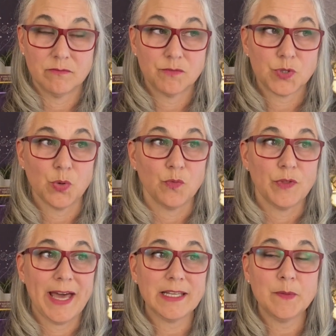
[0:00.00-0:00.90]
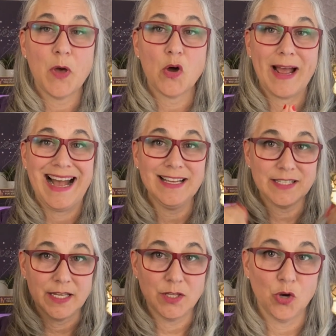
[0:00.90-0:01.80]
So, that is about
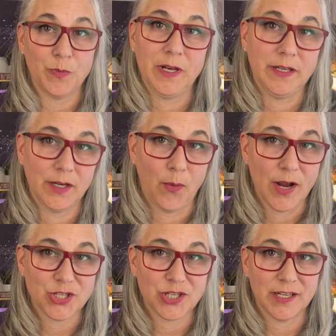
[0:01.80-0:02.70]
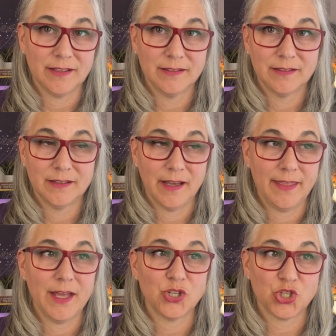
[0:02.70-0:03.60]
asking the open ended questioning, and
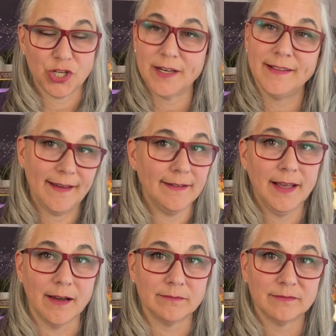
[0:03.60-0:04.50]
then shutting the hell up